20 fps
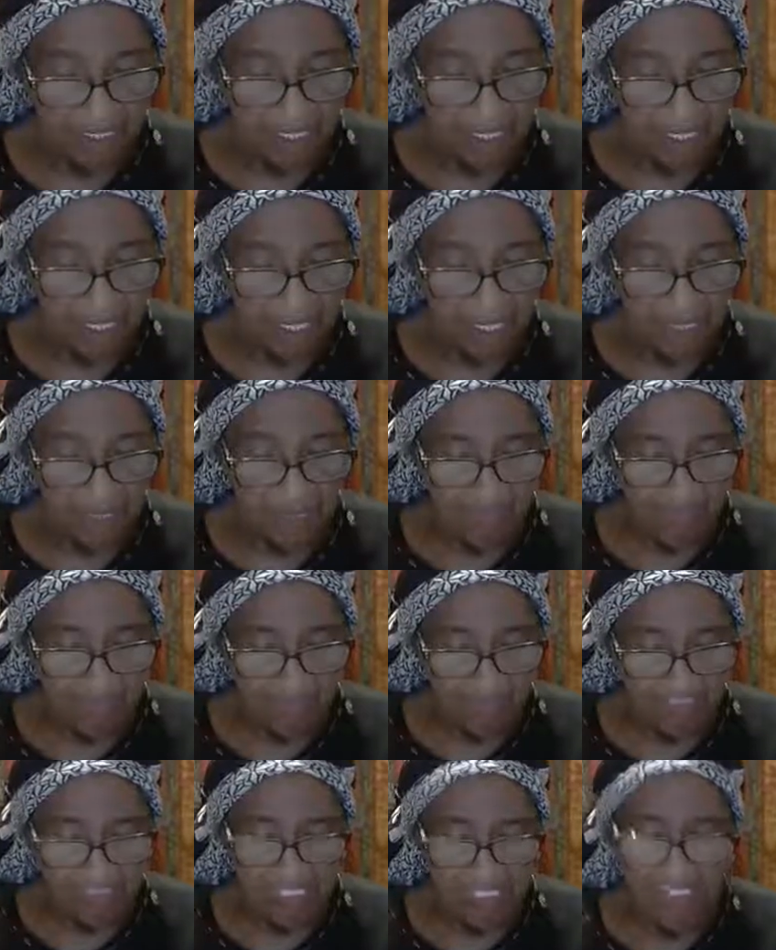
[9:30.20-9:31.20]
I was
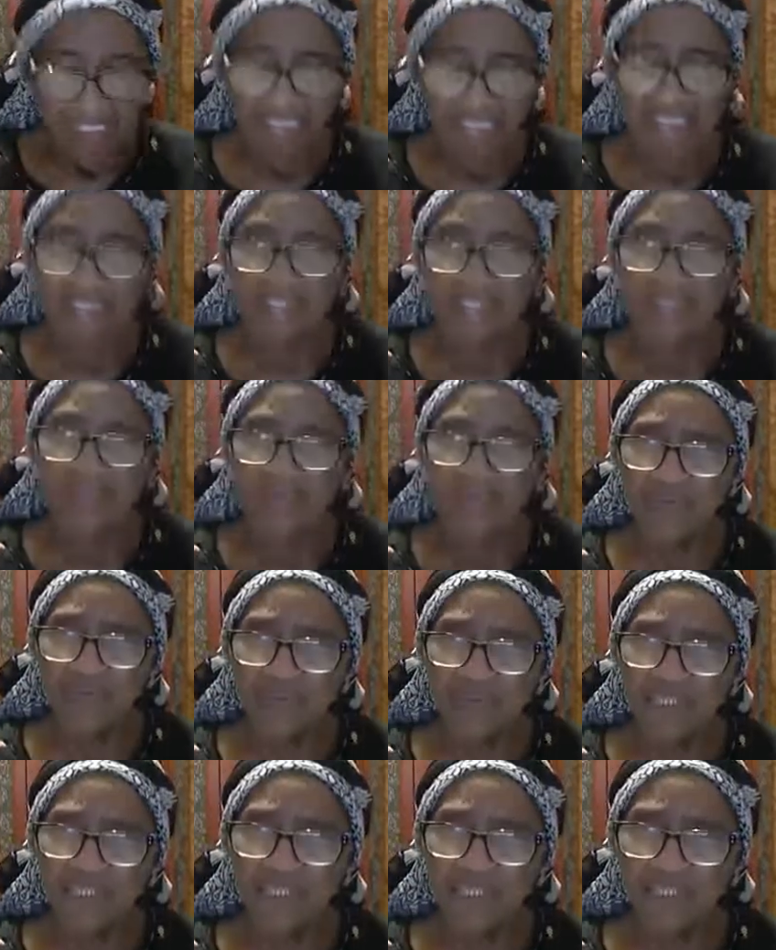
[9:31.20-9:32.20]
daily
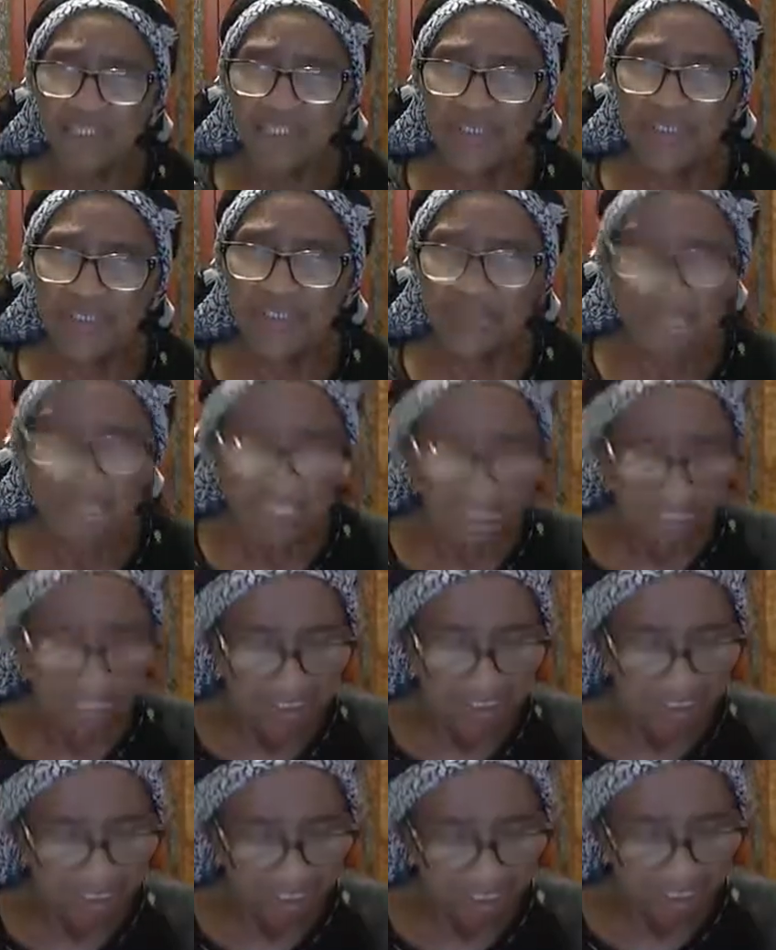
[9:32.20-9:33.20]
with you
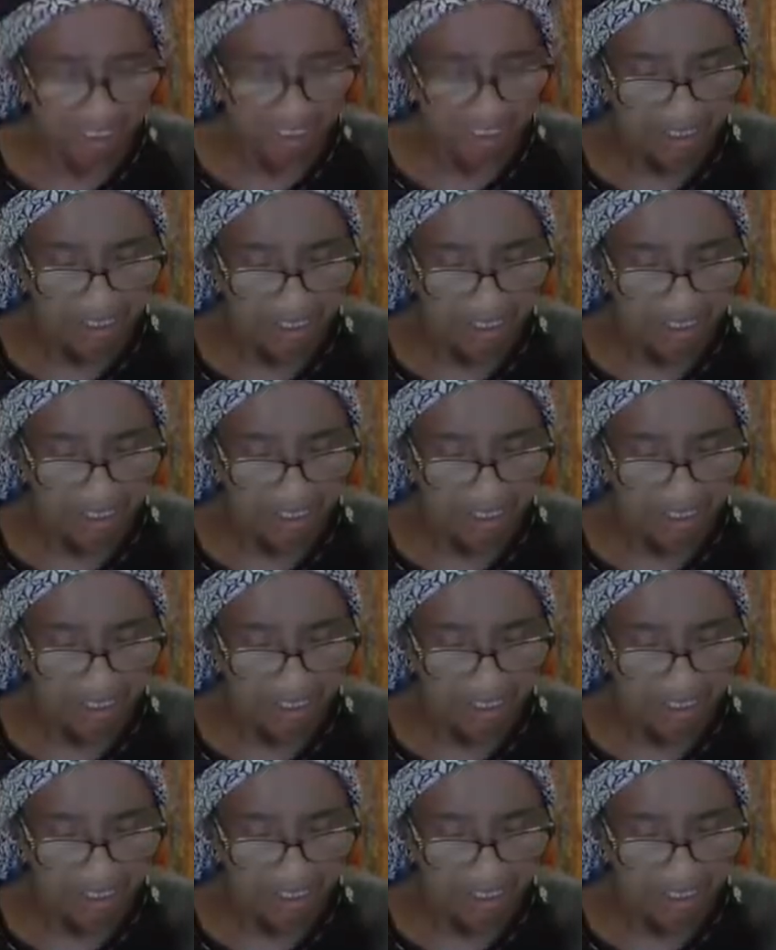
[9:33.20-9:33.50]
in the